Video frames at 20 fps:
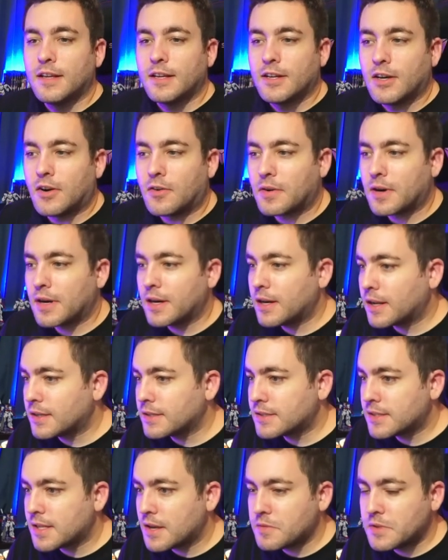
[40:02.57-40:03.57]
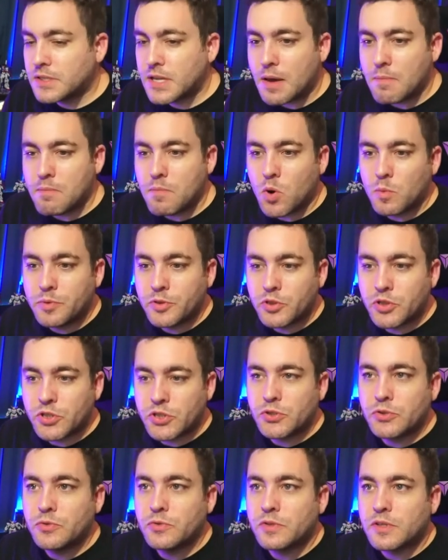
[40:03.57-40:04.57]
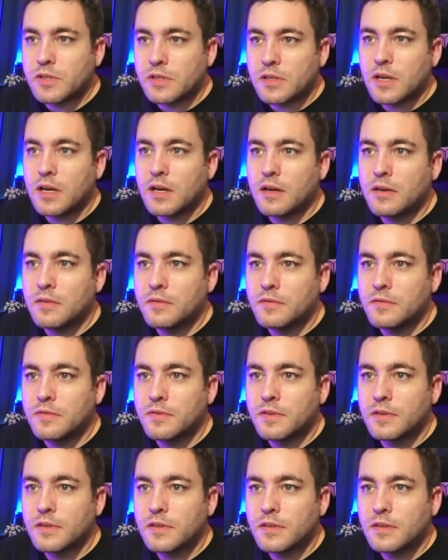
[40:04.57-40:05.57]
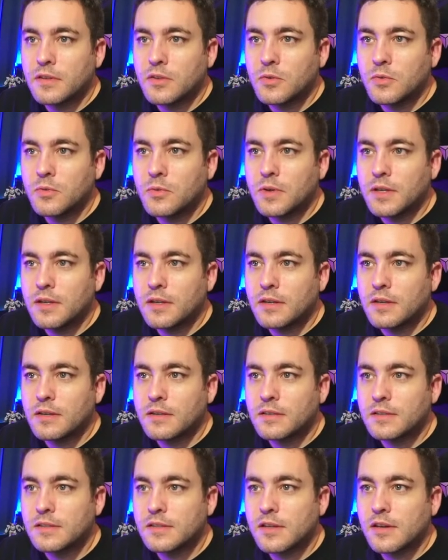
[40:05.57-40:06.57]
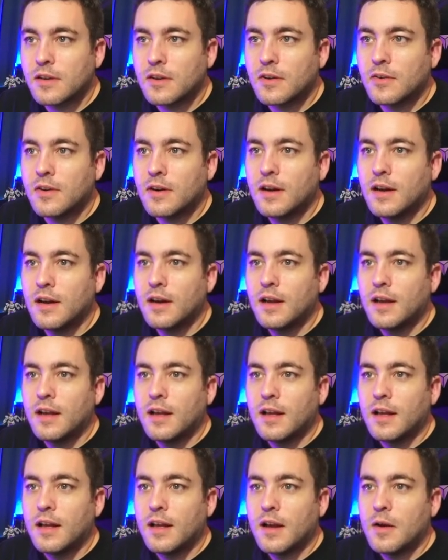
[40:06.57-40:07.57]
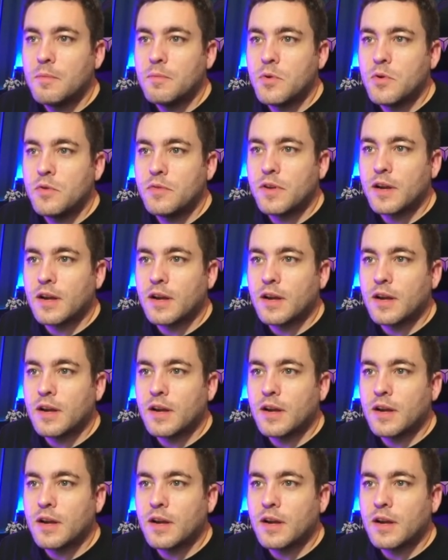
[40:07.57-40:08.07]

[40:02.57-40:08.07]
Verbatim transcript: all right, I guess that was yeah, mobile suit of the week. So, moving